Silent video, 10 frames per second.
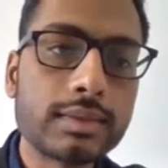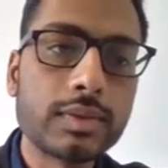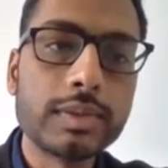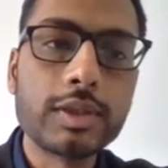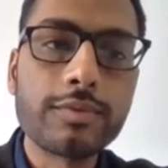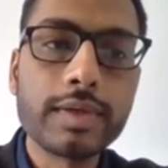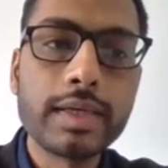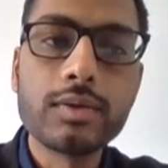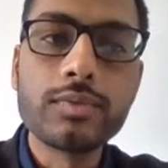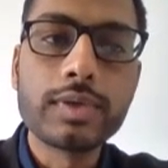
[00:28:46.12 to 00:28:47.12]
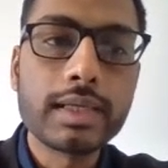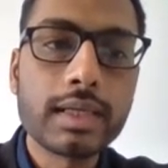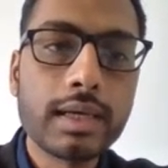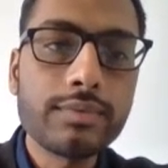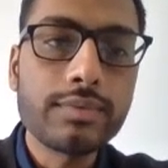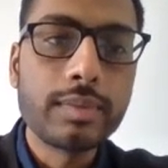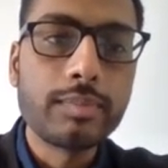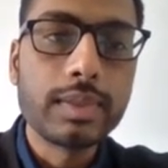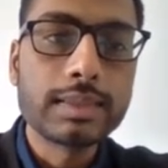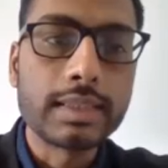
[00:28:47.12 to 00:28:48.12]
So instead of n over here, I have
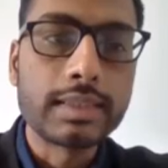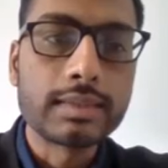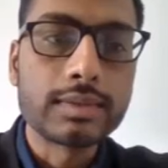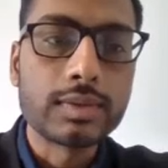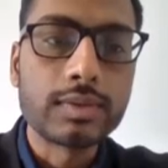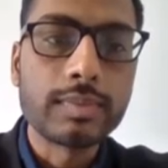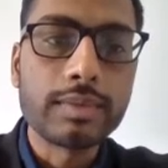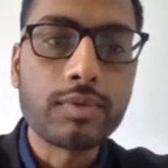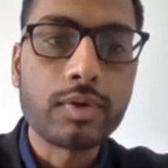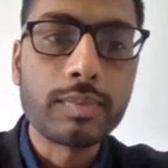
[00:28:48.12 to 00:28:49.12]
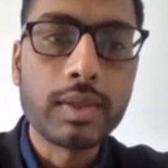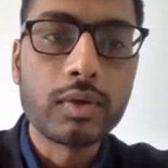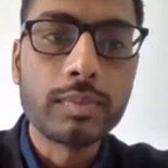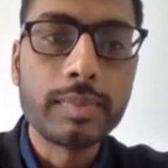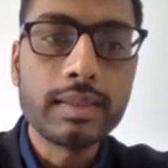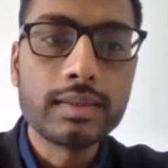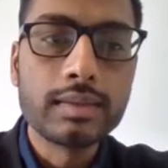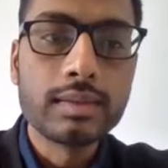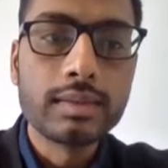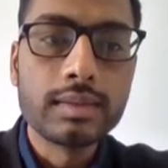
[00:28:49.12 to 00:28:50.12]
m plus n. So my formula would be
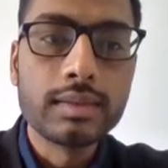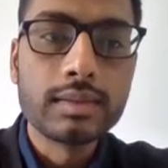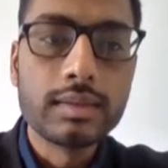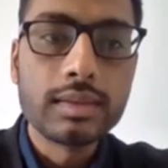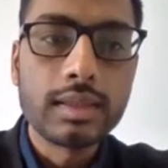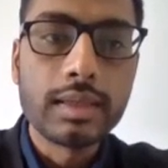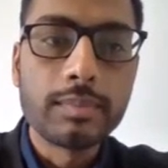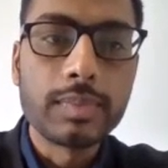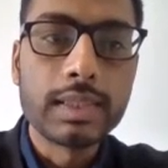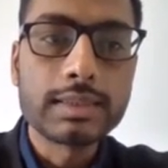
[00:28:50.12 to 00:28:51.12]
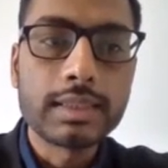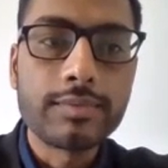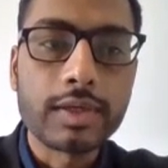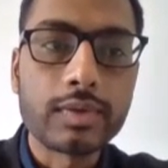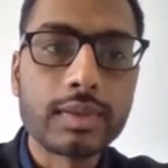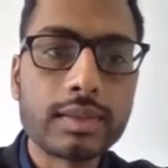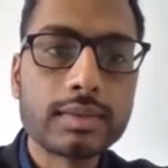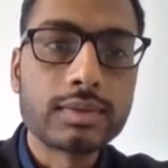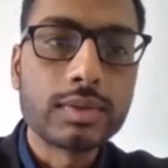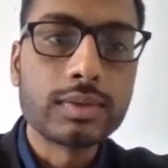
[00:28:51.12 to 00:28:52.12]
m plus n factorial.
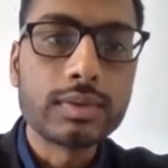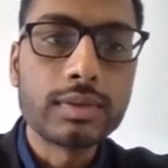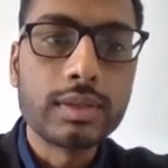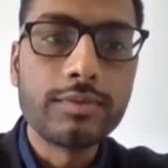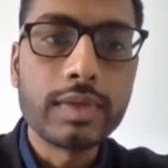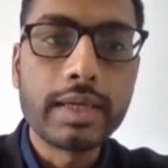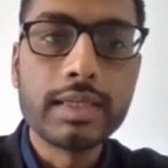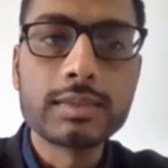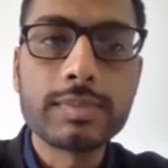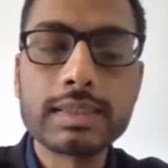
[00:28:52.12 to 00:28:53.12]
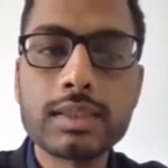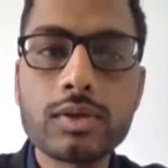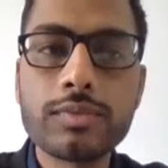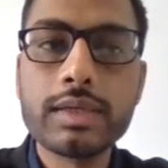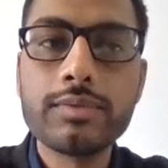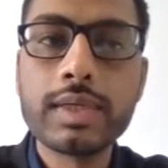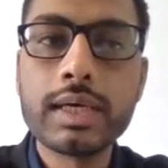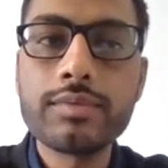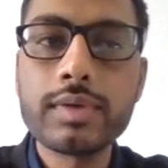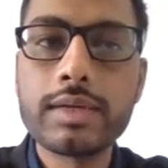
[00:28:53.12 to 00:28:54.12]
So if n is present over here, we
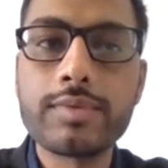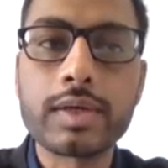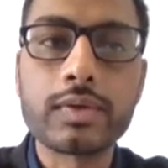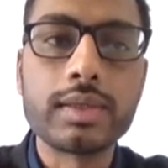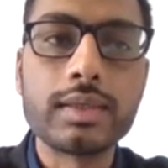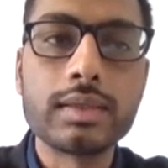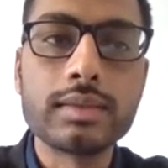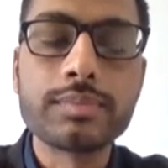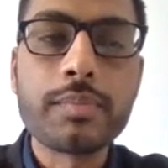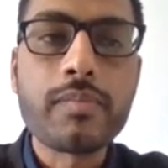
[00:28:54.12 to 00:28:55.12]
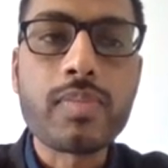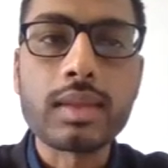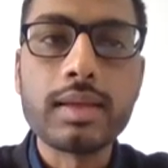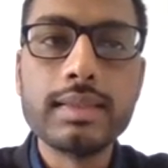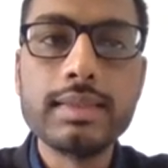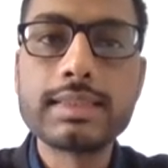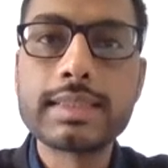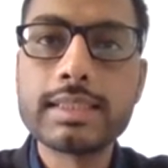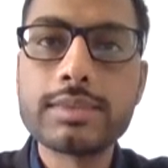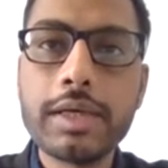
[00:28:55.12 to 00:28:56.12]
have n factorial. In this
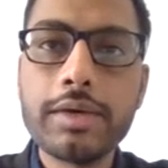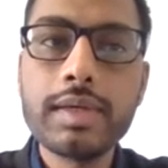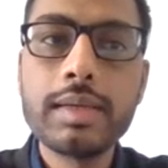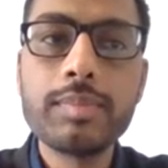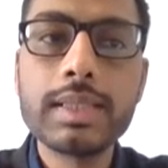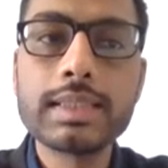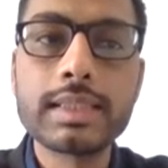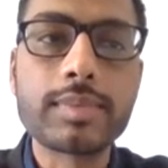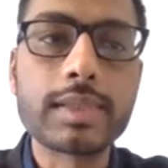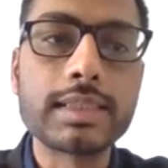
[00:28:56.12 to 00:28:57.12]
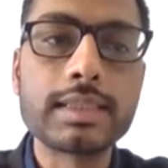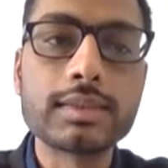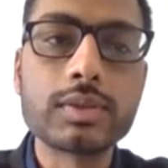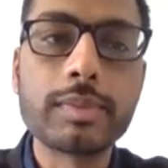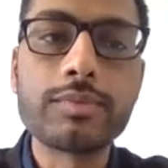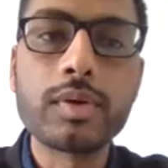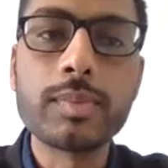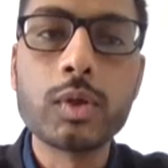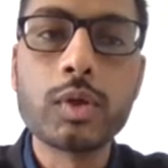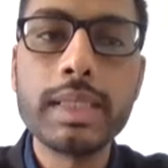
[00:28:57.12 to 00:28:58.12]
case, we have m plus n present. So my
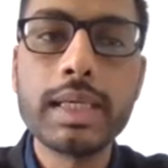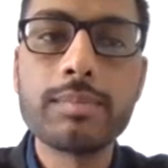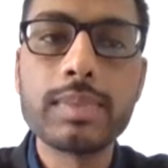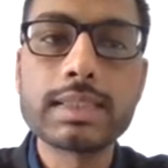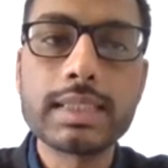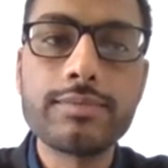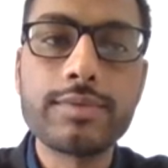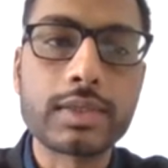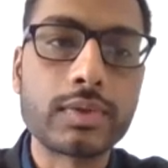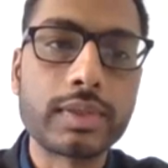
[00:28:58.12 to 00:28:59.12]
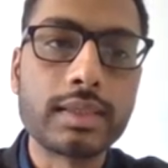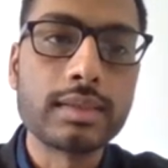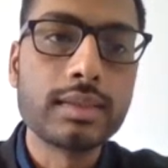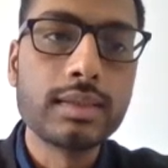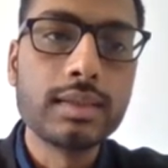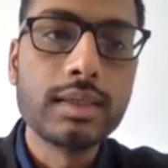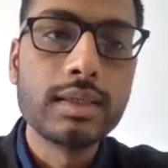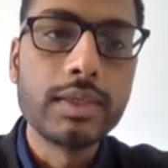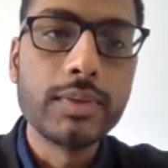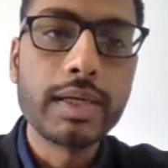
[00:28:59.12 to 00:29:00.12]
formula would be m plus n factorial
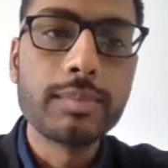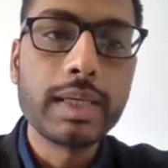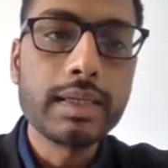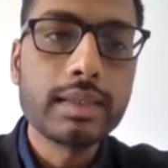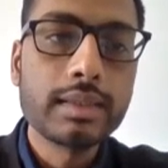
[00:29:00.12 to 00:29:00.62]
divided by